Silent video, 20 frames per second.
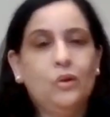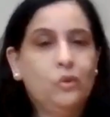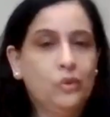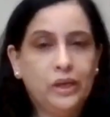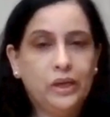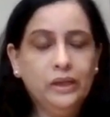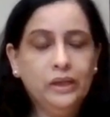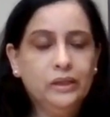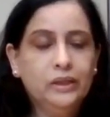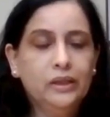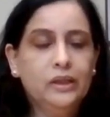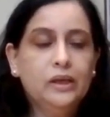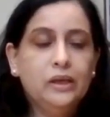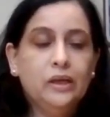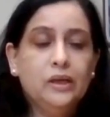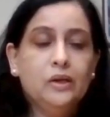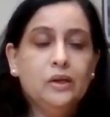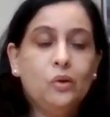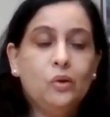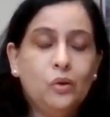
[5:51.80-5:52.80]
Okay.
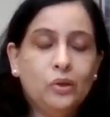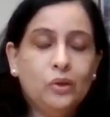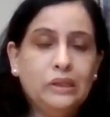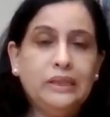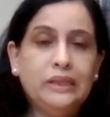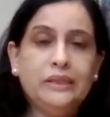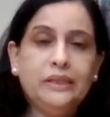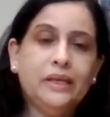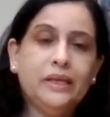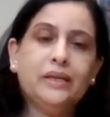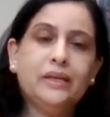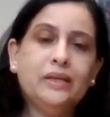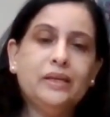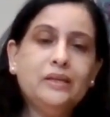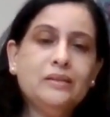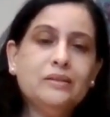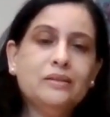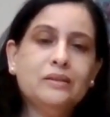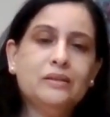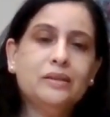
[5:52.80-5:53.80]
Only thing
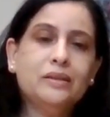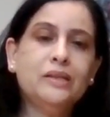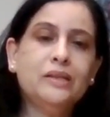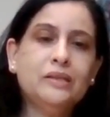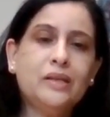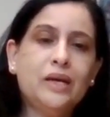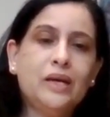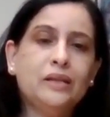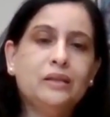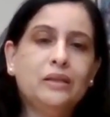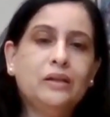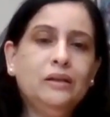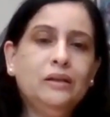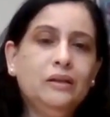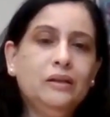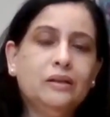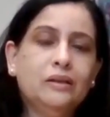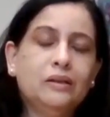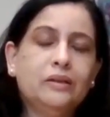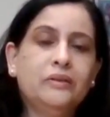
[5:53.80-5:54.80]
is, these are
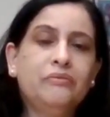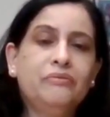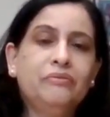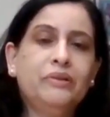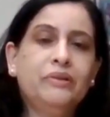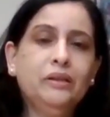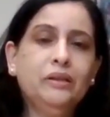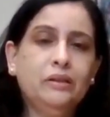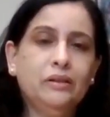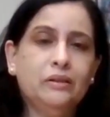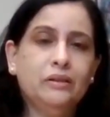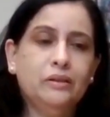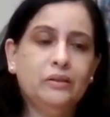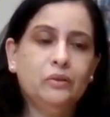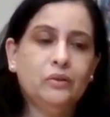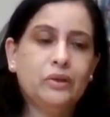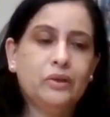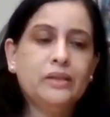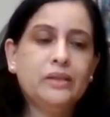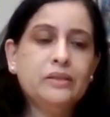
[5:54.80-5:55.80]
the different,
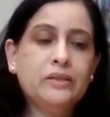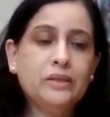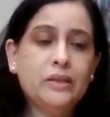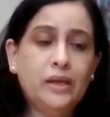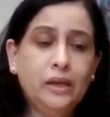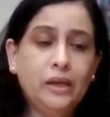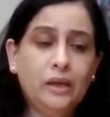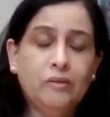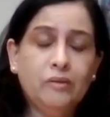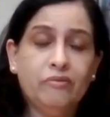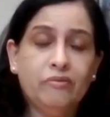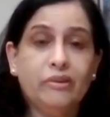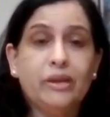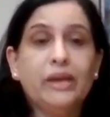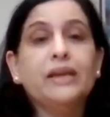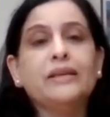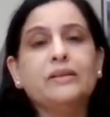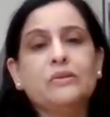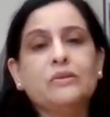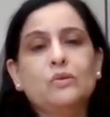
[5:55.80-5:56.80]
you can say,
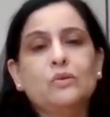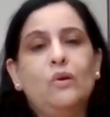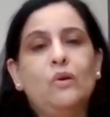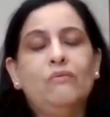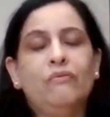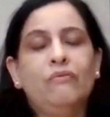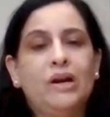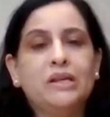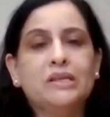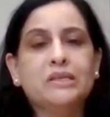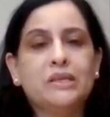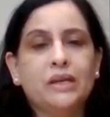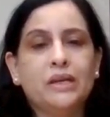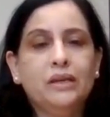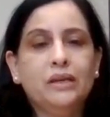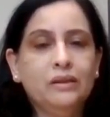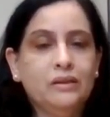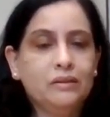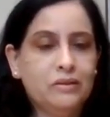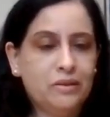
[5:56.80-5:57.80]
ways of
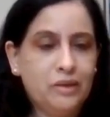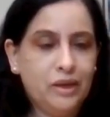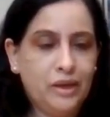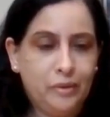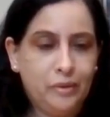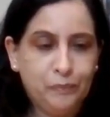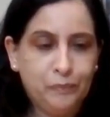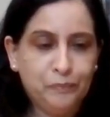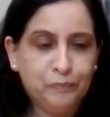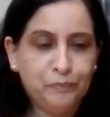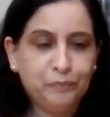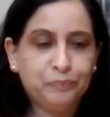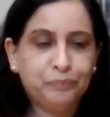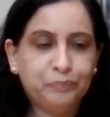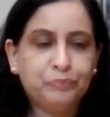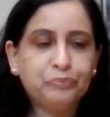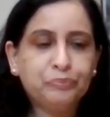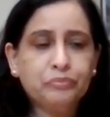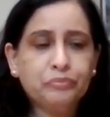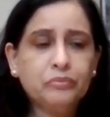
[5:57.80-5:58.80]
asking time.
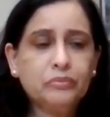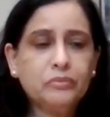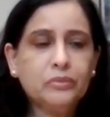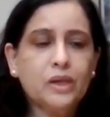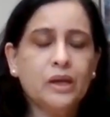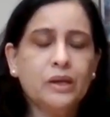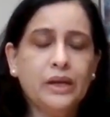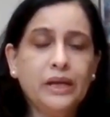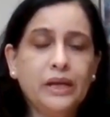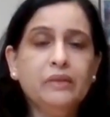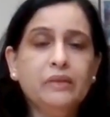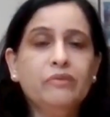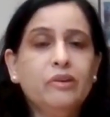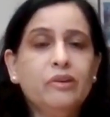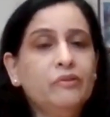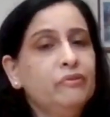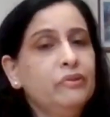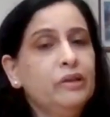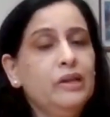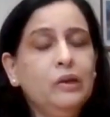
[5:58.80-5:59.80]
Right?
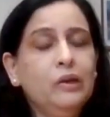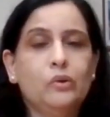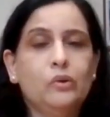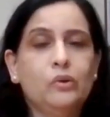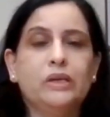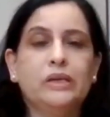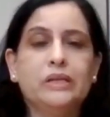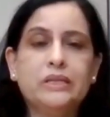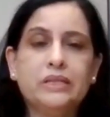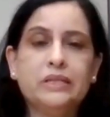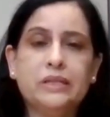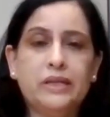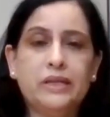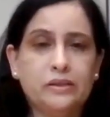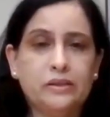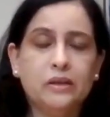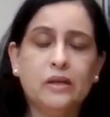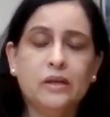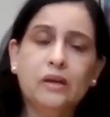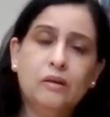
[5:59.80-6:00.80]
We feel where is
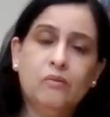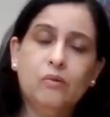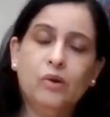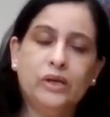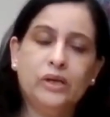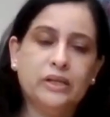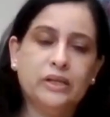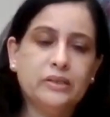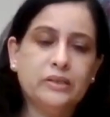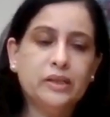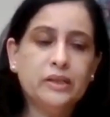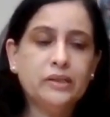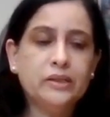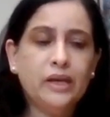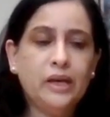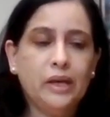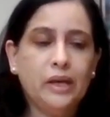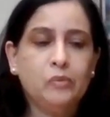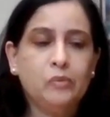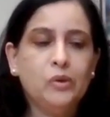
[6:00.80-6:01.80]
test. What is the
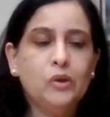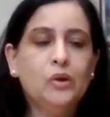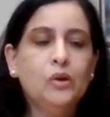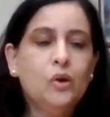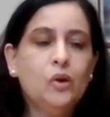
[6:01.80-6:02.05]
time?